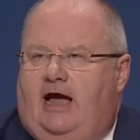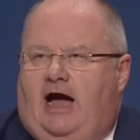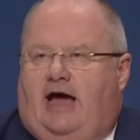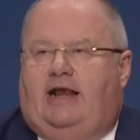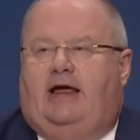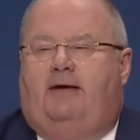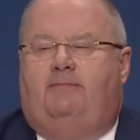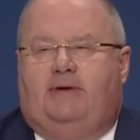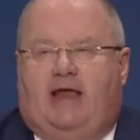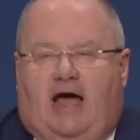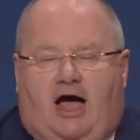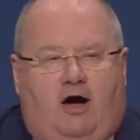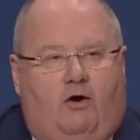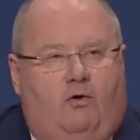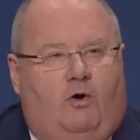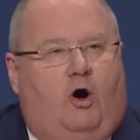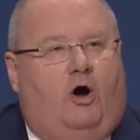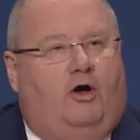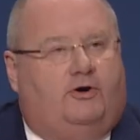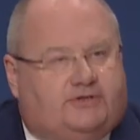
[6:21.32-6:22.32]
And I'm now
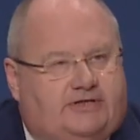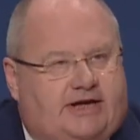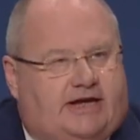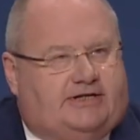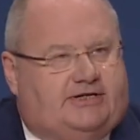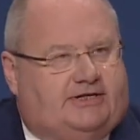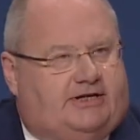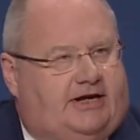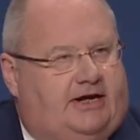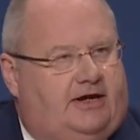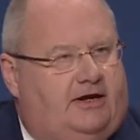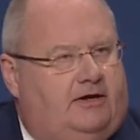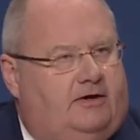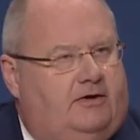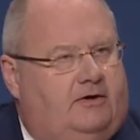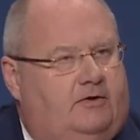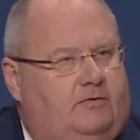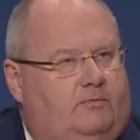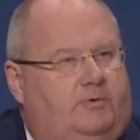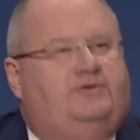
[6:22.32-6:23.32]
hot desking
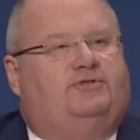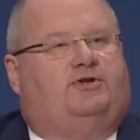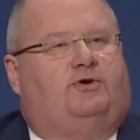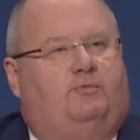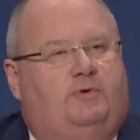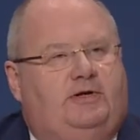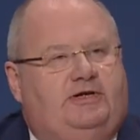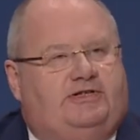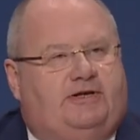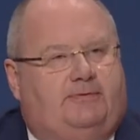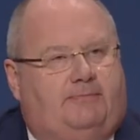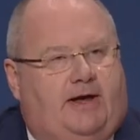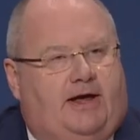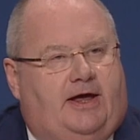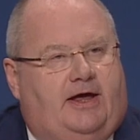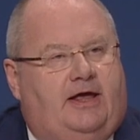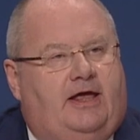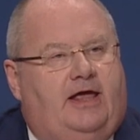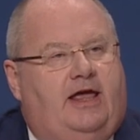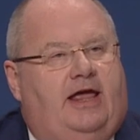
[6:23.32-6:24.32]
with Theresa
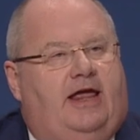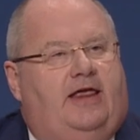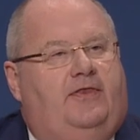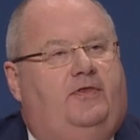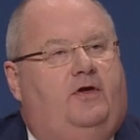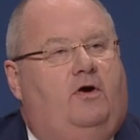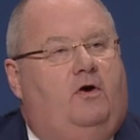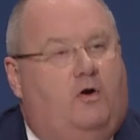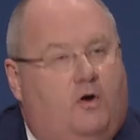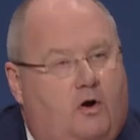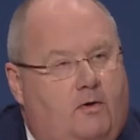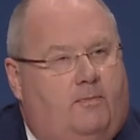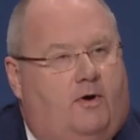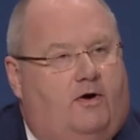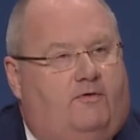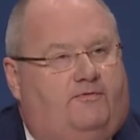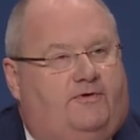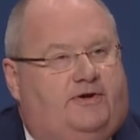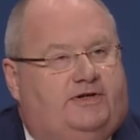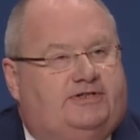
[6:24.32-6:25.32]
May in the Home
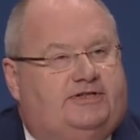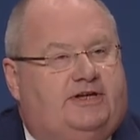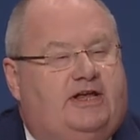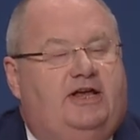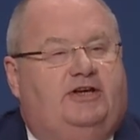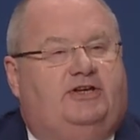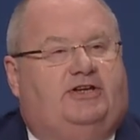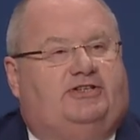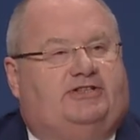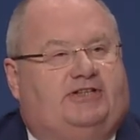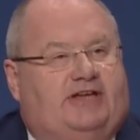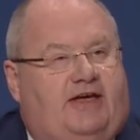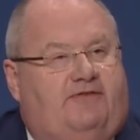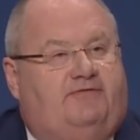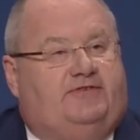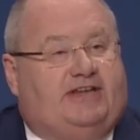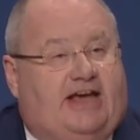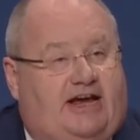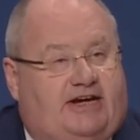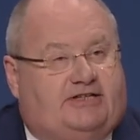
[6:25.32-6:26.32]
Office to
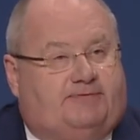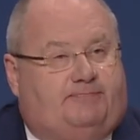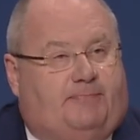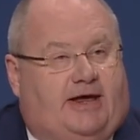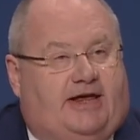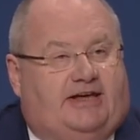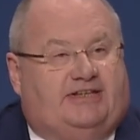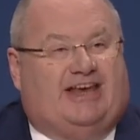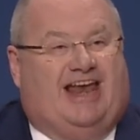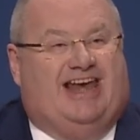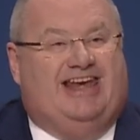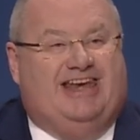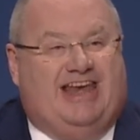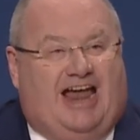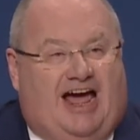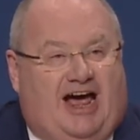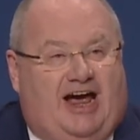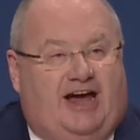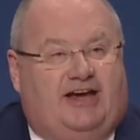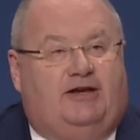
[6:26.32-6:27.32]
save taxpayers
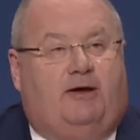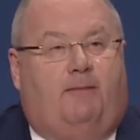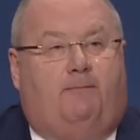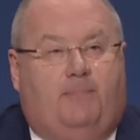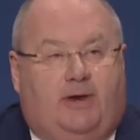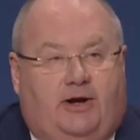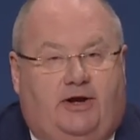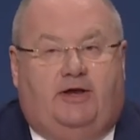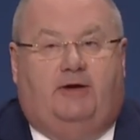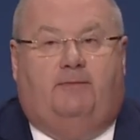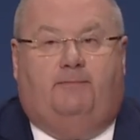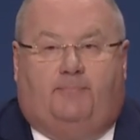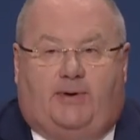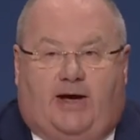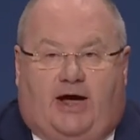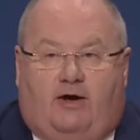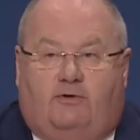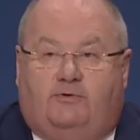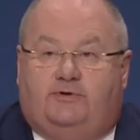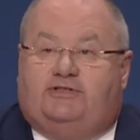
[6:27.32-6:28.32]
£9 million
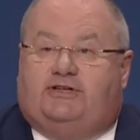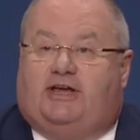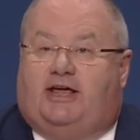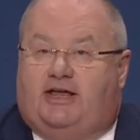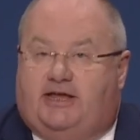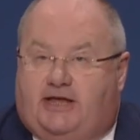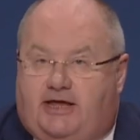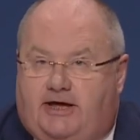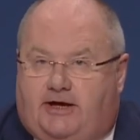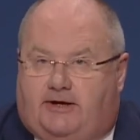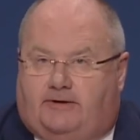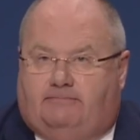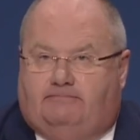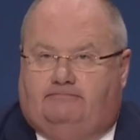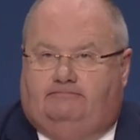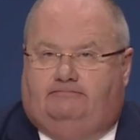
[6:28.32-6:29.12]
a year.